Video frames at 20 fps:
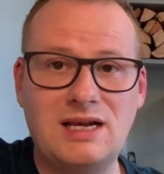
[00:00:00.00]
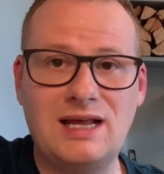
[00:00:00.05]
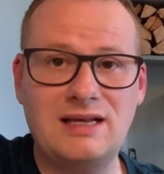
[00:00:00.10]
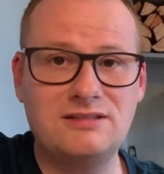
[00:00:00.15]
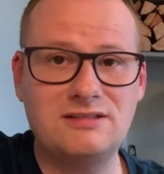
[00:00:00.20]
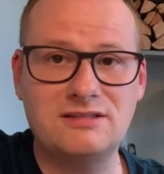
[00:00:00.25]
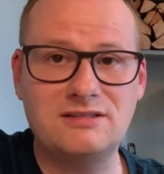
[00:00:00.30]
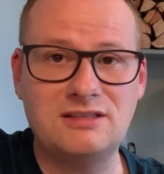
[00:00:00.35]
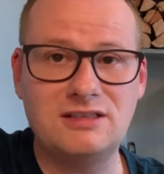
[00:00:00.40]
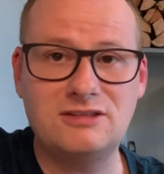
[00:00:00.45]

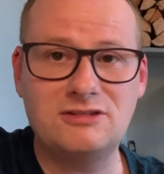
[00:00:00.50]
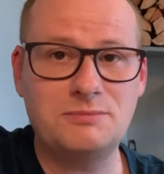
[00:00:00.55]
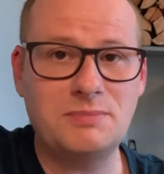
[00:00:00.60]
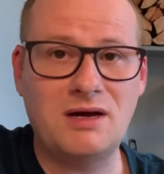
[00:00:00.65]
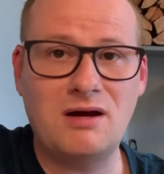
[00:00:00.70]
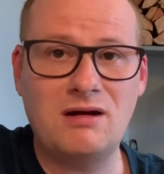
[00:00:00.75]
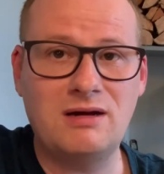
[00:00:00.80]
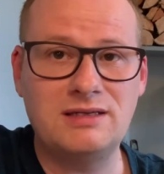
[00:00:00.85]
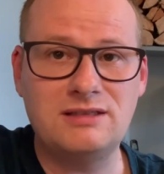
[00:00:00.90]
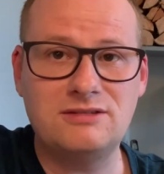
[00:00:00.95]
classicist
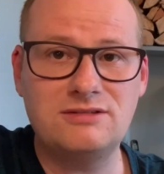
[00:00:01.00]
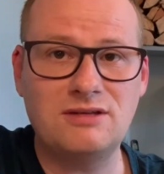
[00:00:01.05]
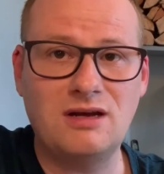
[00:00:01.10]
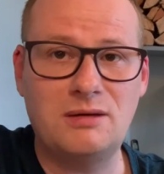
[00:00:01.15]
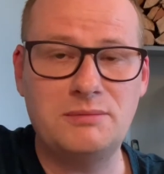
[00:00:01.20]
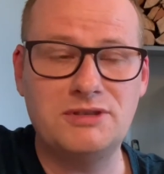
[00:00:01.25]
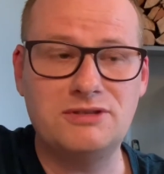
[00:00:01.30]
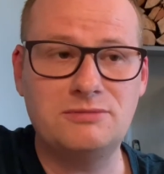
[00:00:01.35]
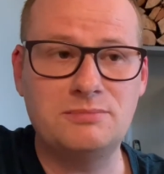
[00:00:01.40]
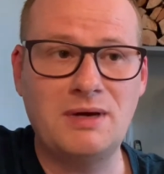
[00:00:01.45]
behind
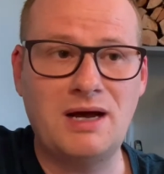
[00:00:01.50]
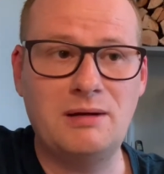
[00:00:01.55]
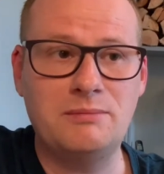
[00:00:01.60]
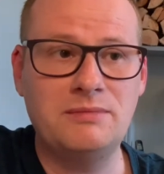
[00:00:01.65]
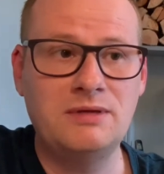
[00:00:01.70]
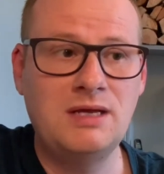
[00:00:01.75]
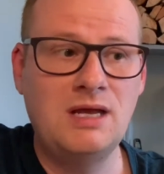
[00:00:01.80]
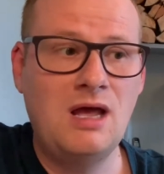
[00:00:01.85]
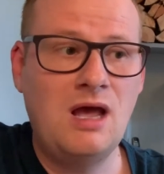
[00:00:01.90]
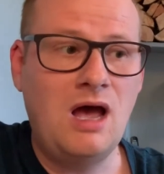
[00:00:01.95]
Simon's mum.